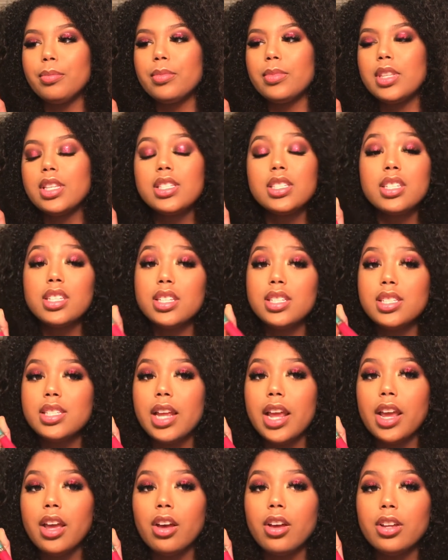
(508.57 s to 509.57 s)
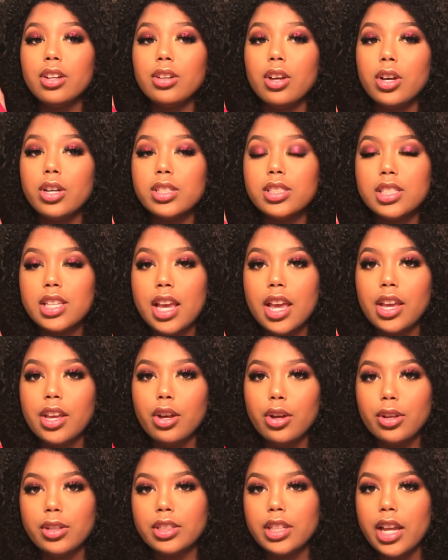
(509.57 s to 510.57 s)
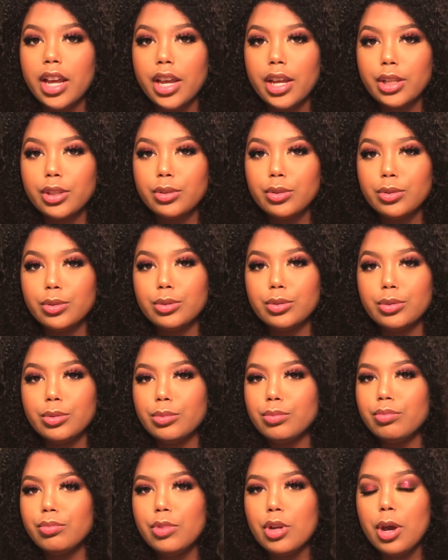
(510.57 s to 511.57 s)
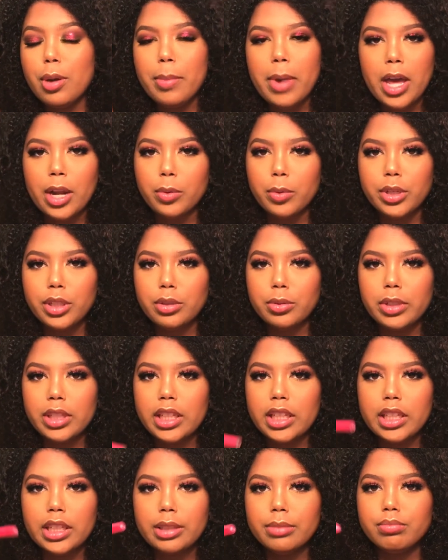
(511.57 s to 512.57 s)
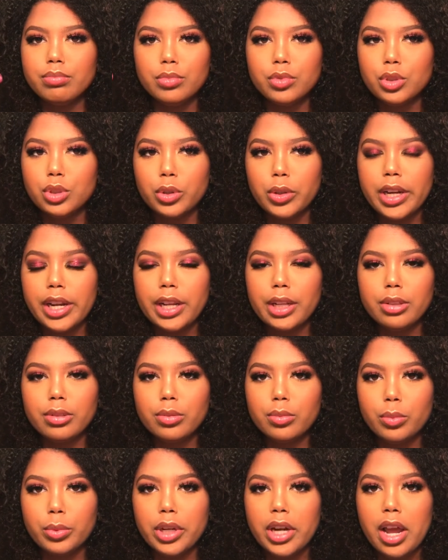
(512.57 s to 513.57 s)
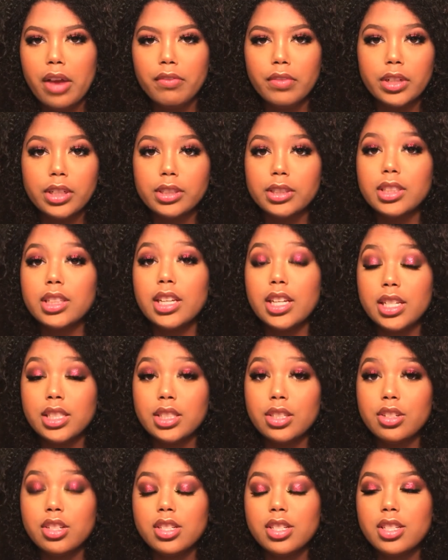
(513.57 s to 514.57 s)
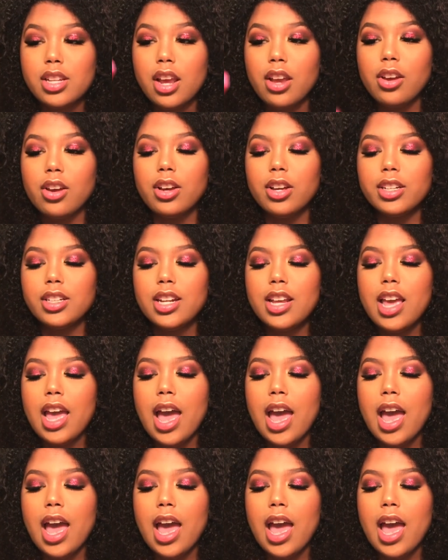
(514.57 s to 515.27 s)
this is gonna stay on all day, all night through, no matter what you eat, drink, whatever, it's gonna stay on.